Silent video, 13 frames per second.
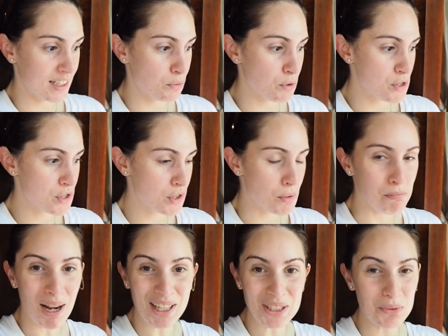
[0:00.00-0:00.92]
it was
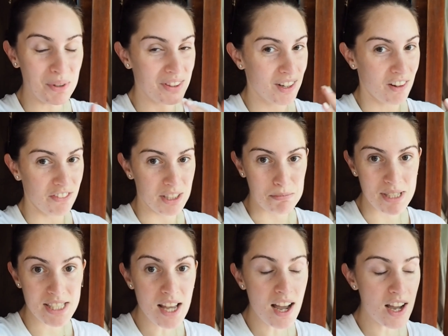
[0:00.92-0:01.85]
combined with a lovely
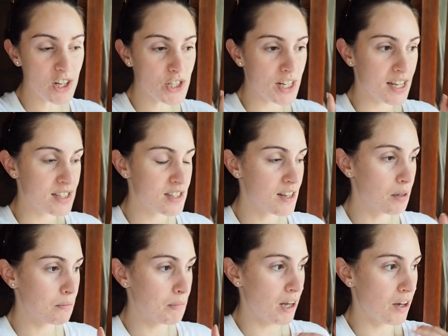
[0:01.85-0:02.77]
massage and
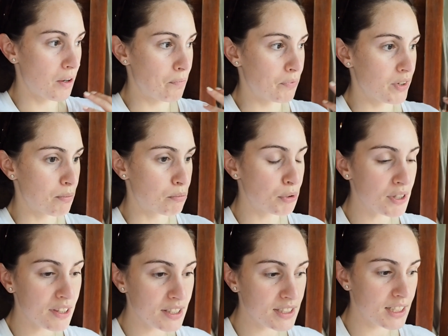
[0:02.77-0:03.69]
some
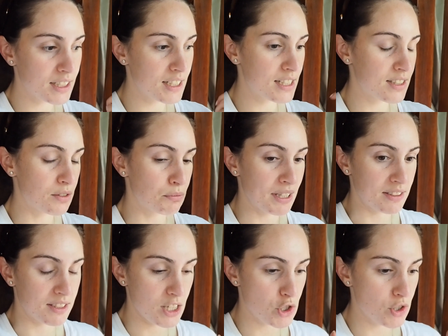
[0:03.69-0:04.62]
breathing techniques and
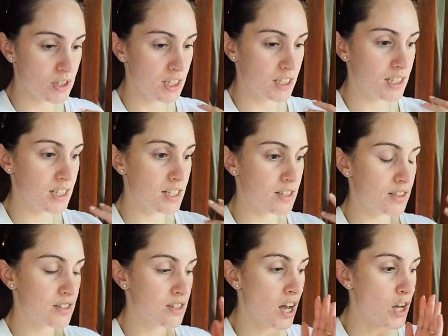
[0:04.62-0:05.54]
relaxation
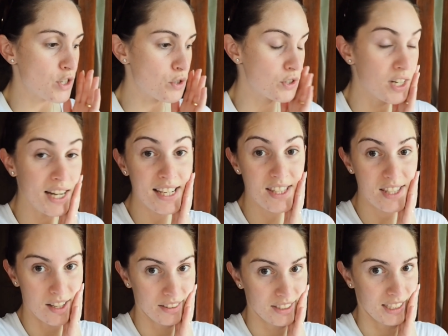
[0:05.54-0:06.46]
techniques. So today is
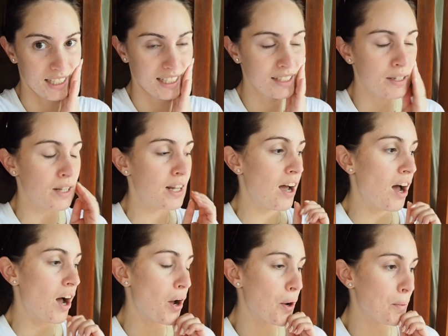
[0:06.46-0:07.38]
Sunday.
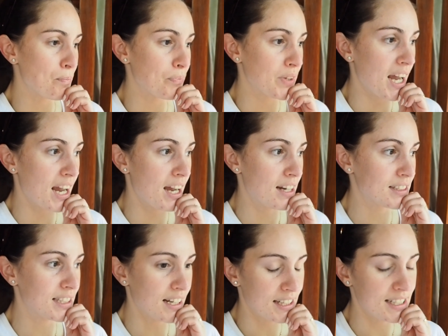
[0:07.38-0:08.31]
And
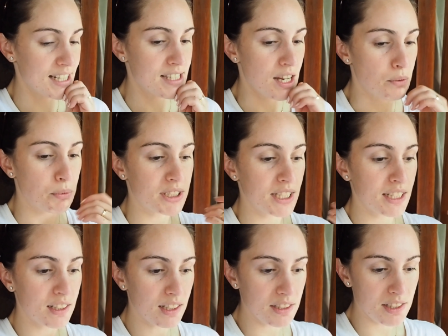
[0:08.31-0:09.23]
yeah, like I said, we're taking
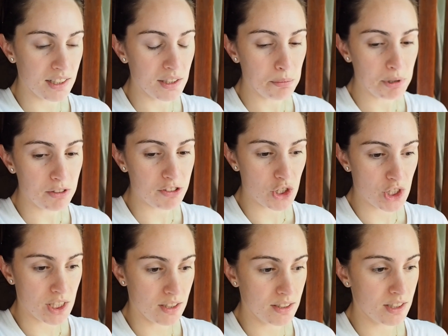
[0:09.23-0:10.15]
it as a little bit of a
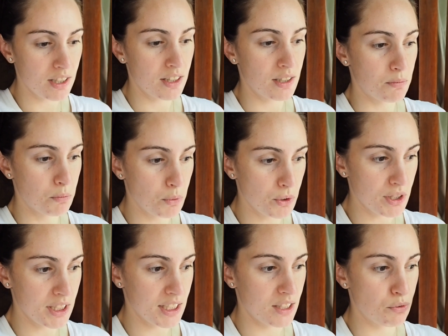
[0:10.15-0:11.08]
chilled
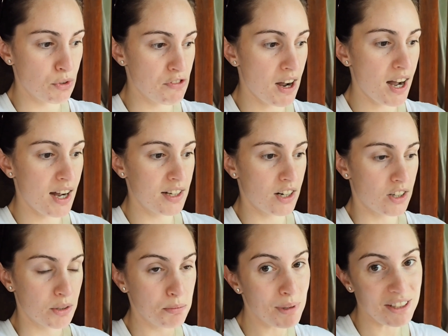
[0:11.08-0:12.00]
morning. We've had
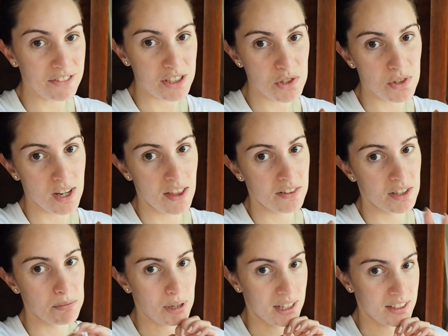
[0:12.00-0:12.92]
our breakfast together
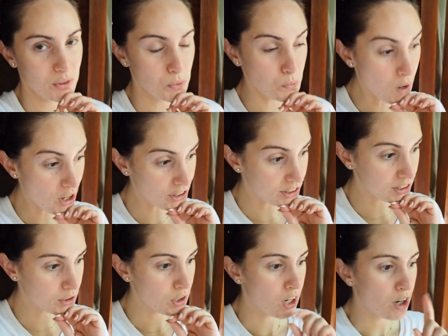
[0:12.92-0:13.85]
by the
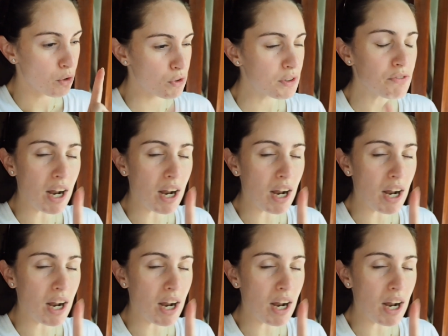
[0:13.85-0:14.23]
water. We